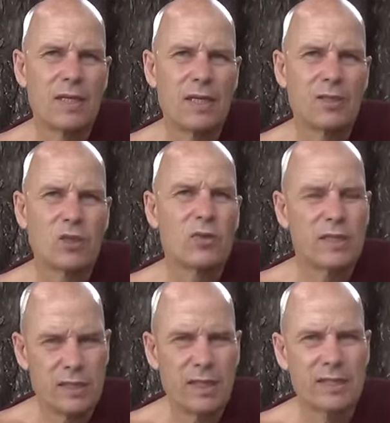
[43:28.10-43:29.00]
And so
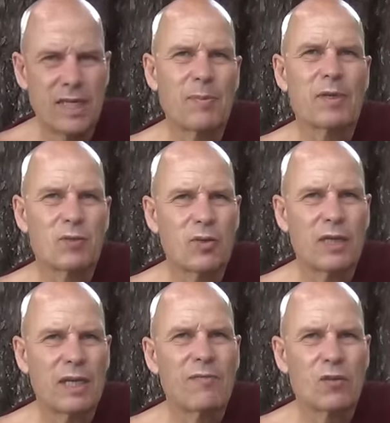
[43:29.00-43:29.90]
that's an example. You,
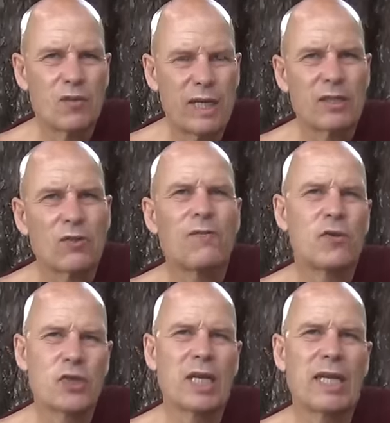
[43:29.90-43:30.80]
if you they do
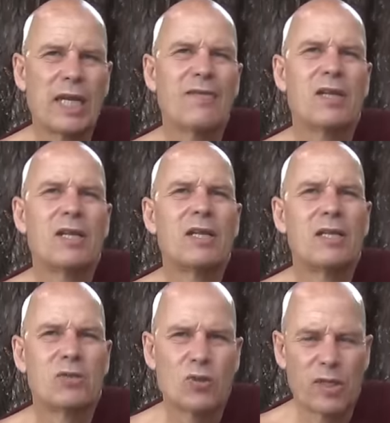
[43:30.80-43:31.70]
physically evil
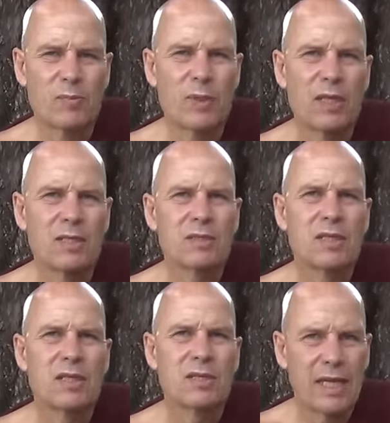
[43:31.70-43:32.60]
to other beings,
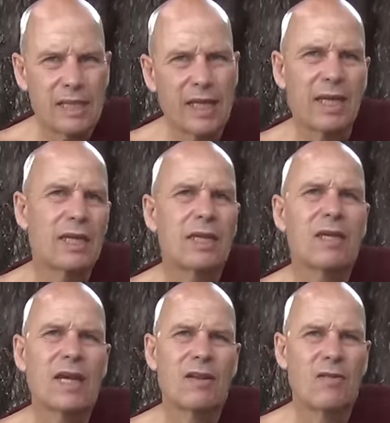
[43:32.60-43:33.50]
then they
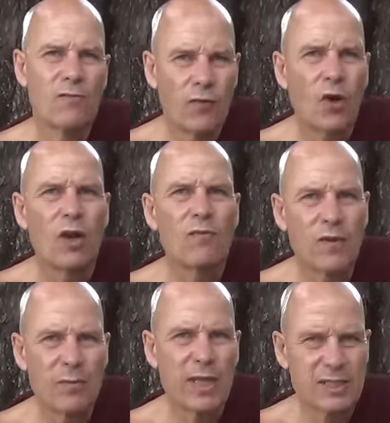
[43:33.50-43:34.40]
can fall
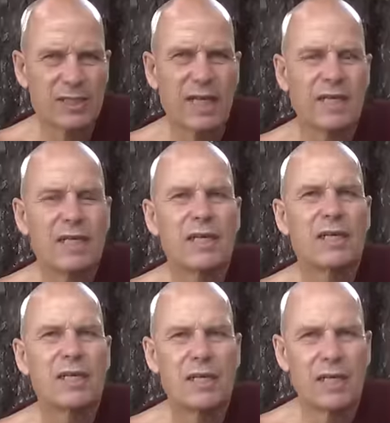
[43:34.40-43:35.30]
from their state.
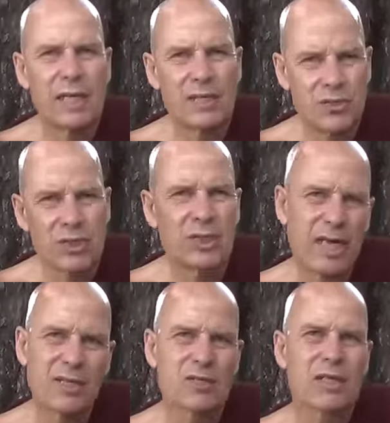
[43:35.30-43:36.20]
Uh,
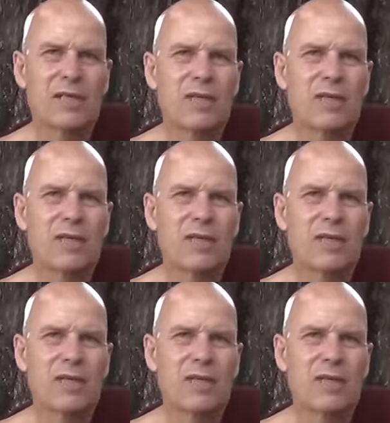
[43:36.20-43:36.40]
instantaneously.